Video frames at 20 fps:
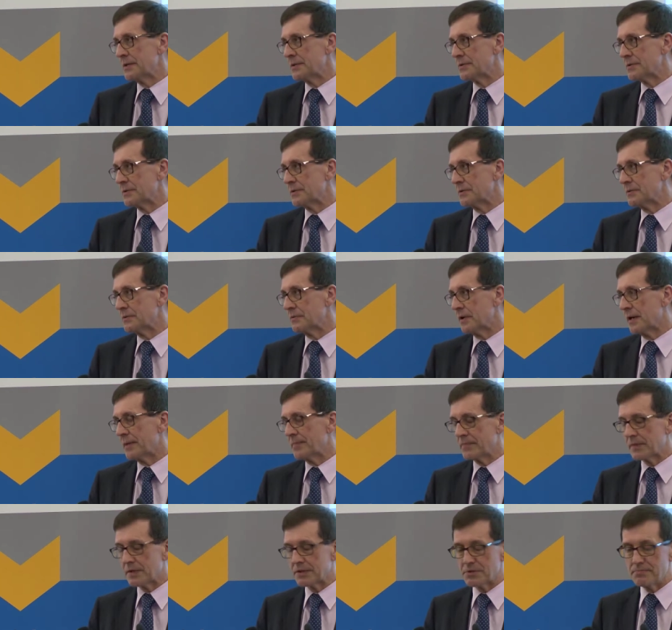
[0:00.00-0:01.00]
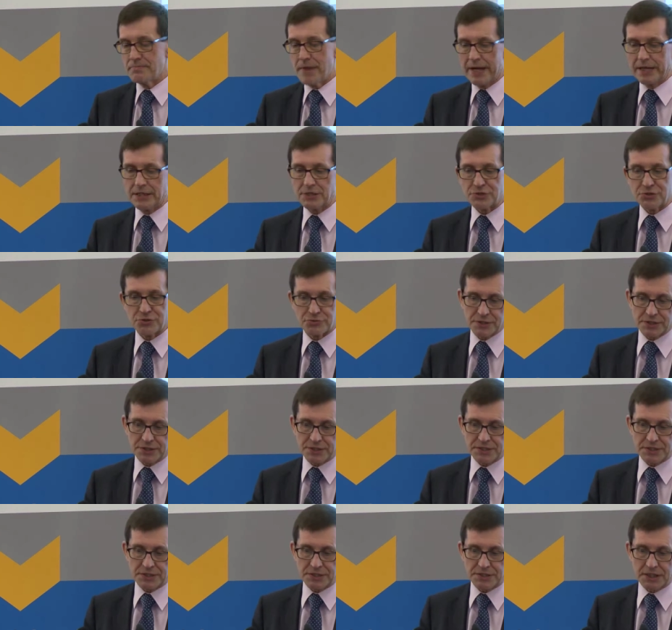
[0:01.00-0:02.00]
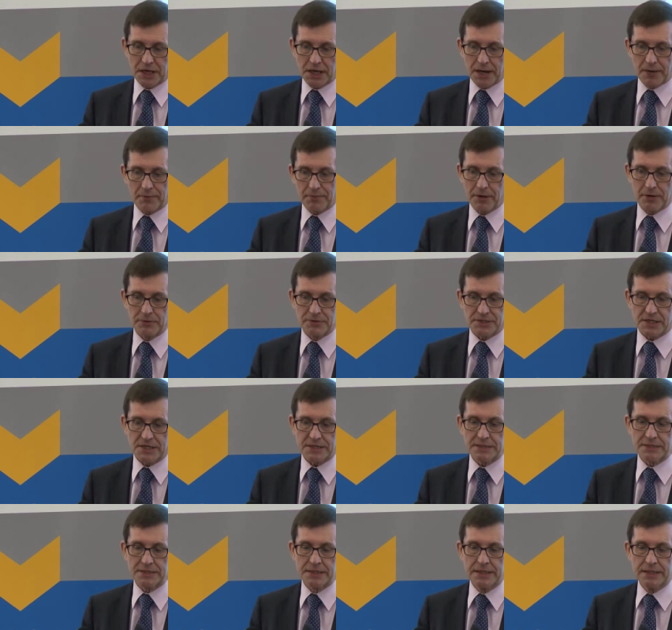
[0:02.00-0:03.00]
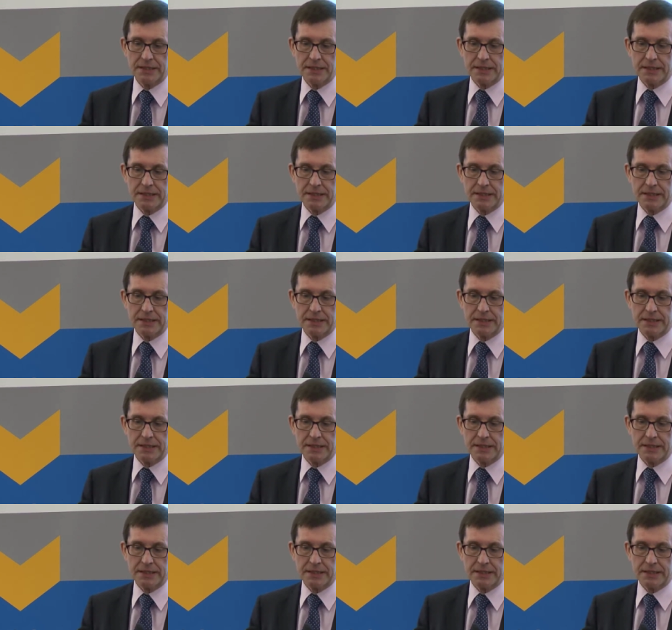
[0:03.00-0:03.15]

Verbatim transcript: to, uh, to manage during this entire process.